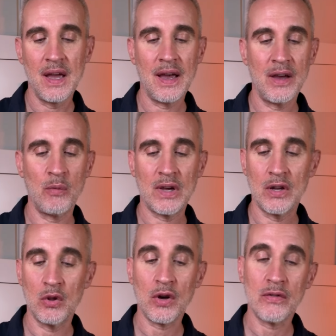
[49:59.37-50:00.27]
And we can
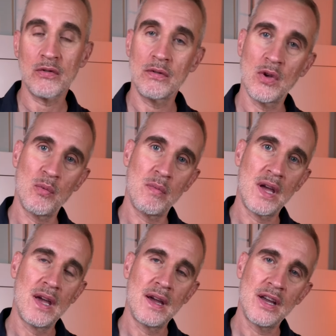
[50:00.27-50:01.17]
look through them,
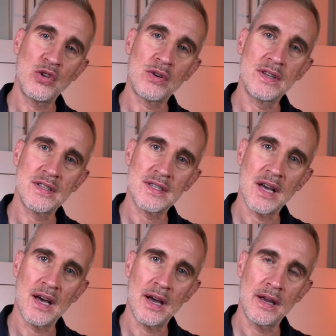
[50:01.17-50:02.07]
and you can
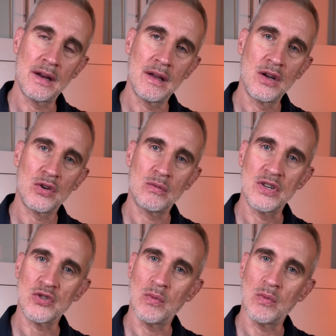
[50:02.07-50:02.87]
decide which